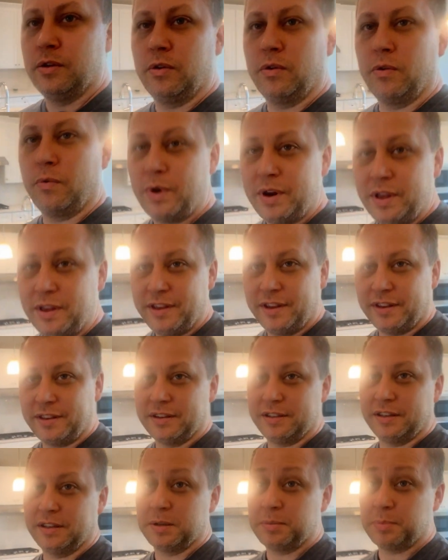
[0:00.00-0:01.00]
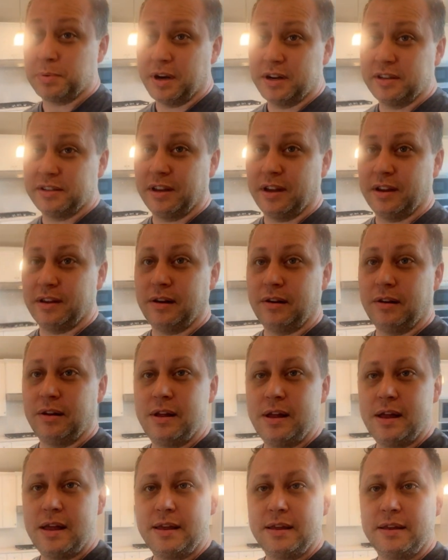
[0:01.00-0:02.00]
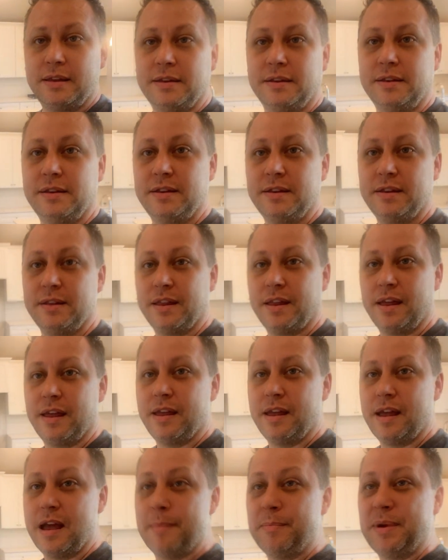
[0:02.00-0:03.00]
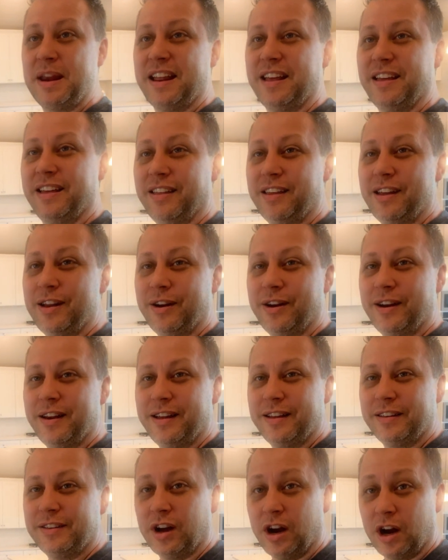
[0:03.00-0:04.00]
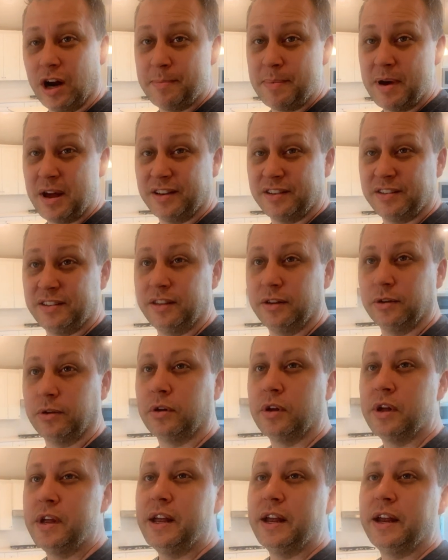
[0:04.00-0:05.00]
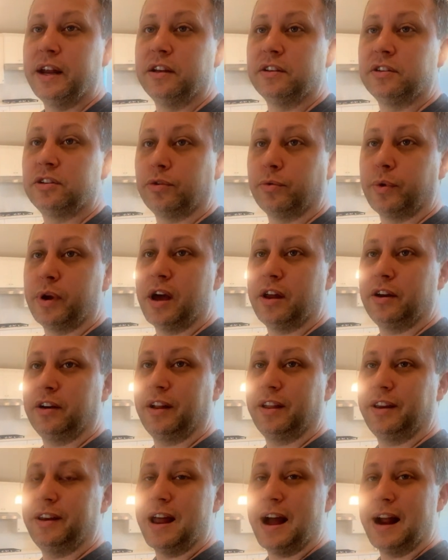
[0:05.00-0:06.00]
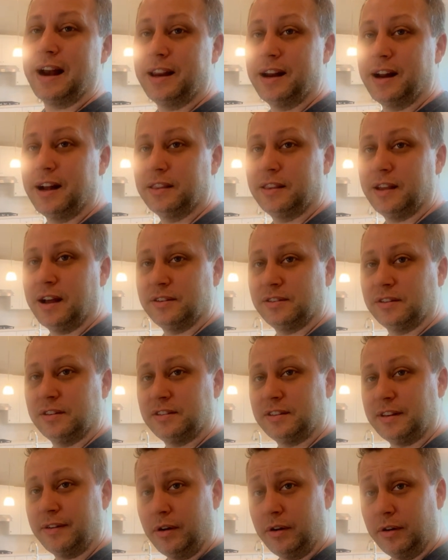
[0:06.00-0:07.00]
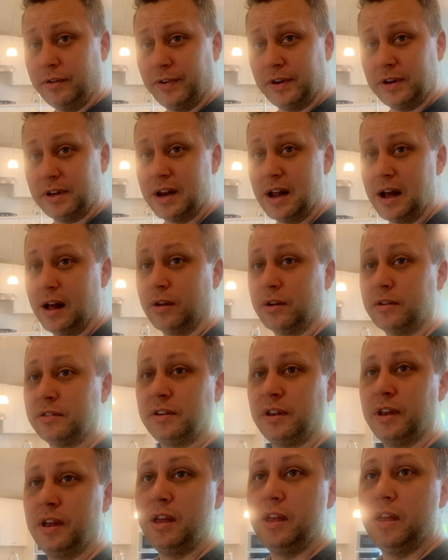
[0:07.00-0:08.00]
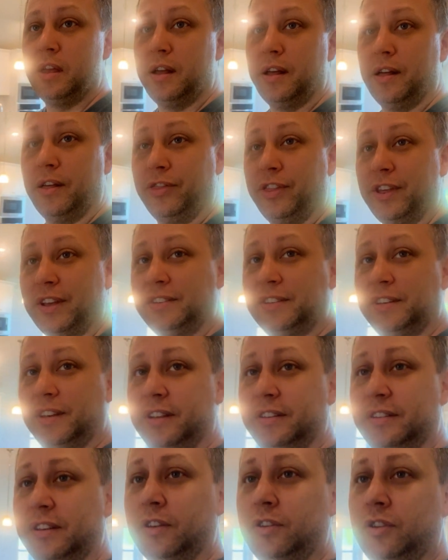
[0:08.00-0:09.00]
What do you think this is priced at, y'all? I mean, talk about a steal. It is $399,750. This is a